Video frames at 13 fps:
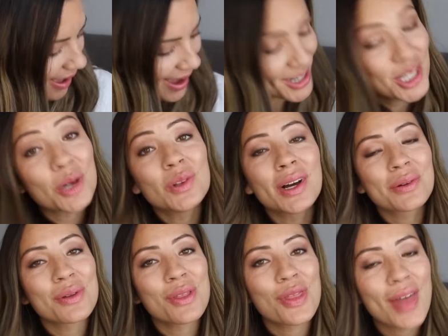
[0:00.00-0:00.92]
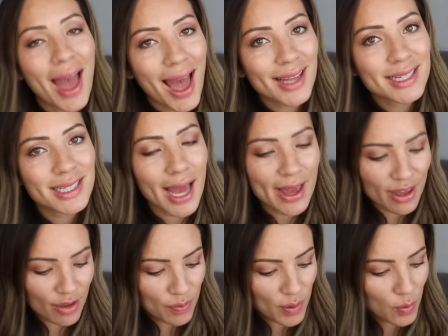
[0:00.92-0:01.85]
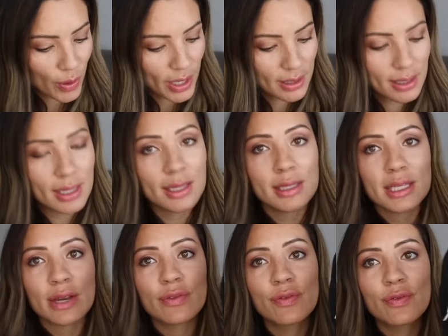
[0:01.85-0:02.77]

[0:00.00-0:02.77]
And to go along with that, I have been wearing these